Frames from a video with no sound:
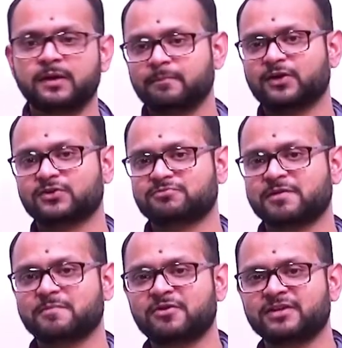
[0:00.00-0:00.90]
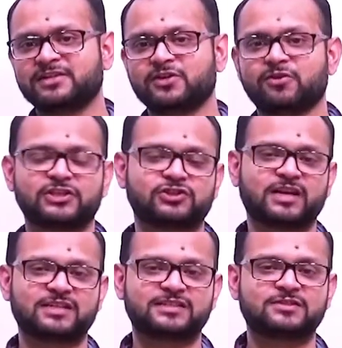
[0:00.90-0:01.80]
Because remember, in your lecture
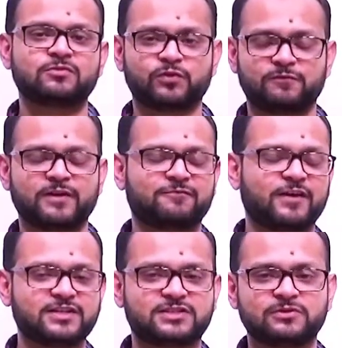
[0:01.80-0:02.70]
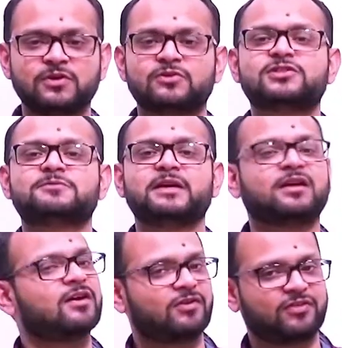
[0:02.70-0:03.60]
classes, we've advised you to
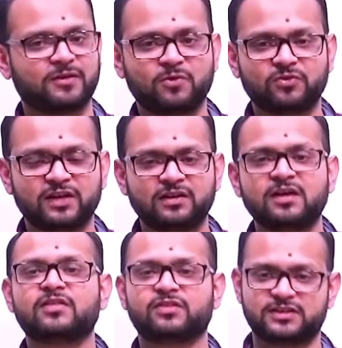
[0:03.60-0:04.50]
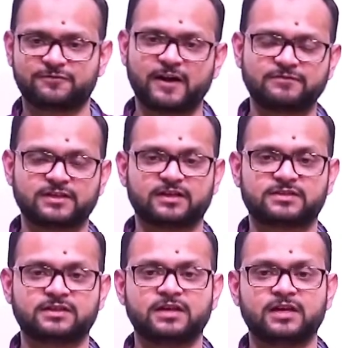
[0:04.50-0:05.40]
speak nothing more than 35
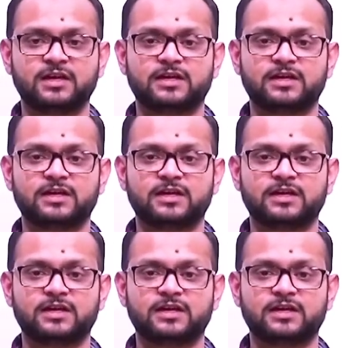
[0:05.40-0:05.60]
seconds.